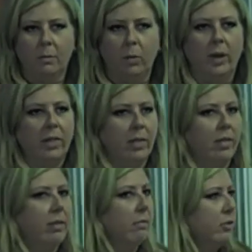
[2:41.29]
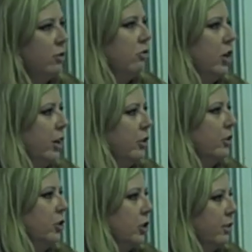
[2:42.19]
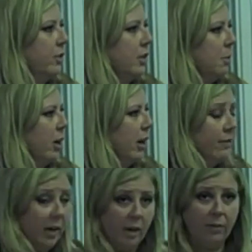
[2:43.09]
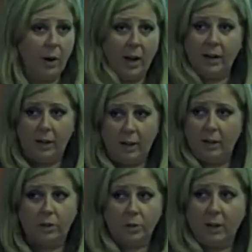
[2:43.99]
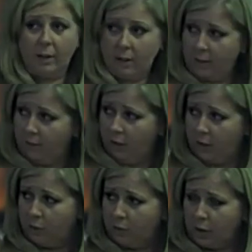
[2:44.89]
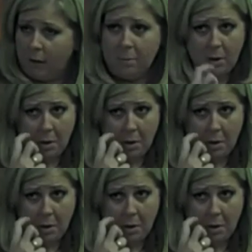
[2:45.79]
with changes and shifts in the market. Have any of you had any issues like that you had to overcome?